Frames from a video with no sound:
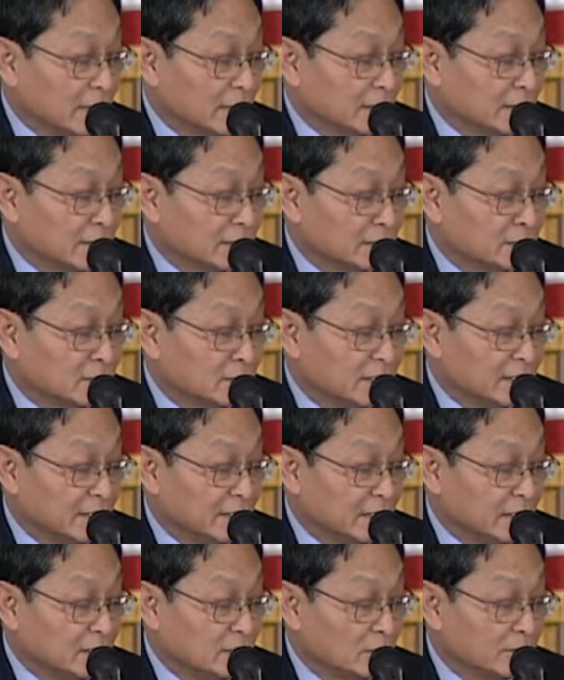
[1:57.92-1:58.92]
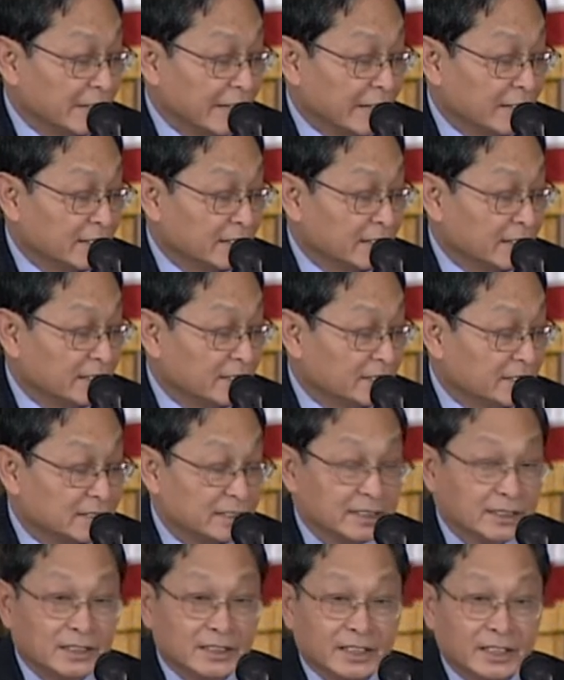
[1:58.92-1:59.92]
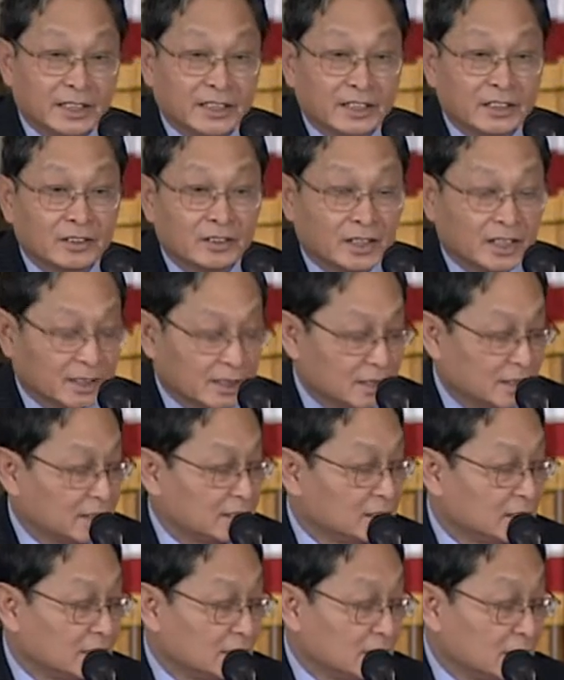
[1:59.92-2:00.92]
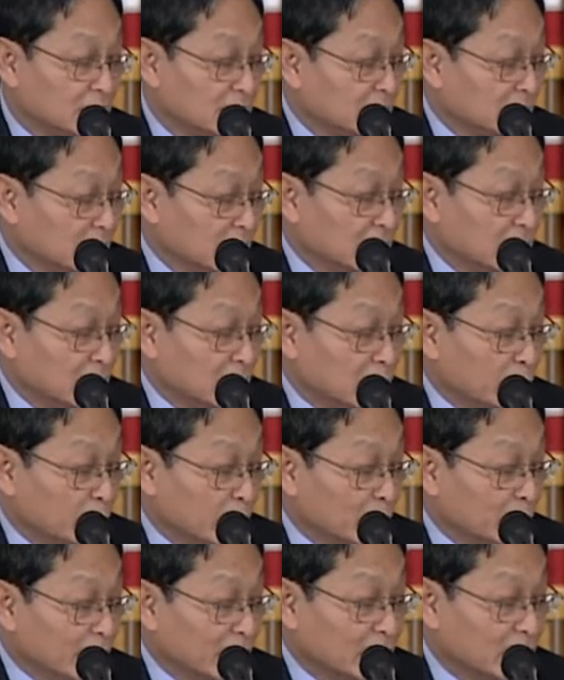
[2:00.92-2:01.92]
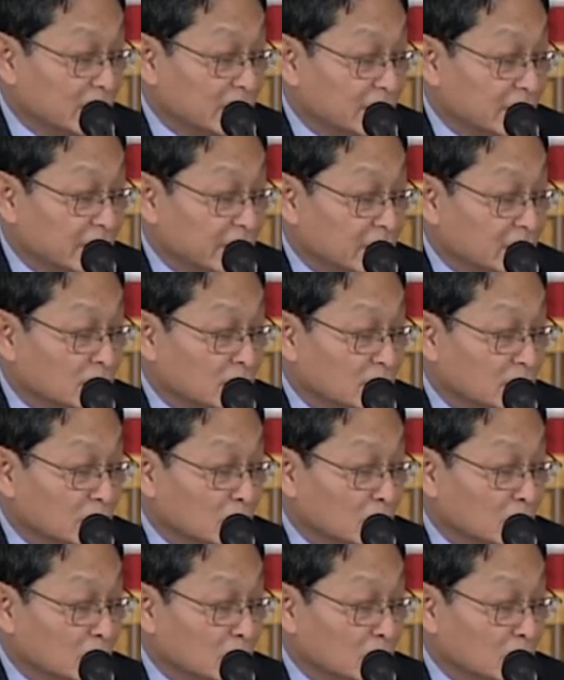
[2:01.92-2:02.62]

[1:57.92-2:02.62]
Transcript: does not lead to anarchy seen in Iraq. Myanmar is not a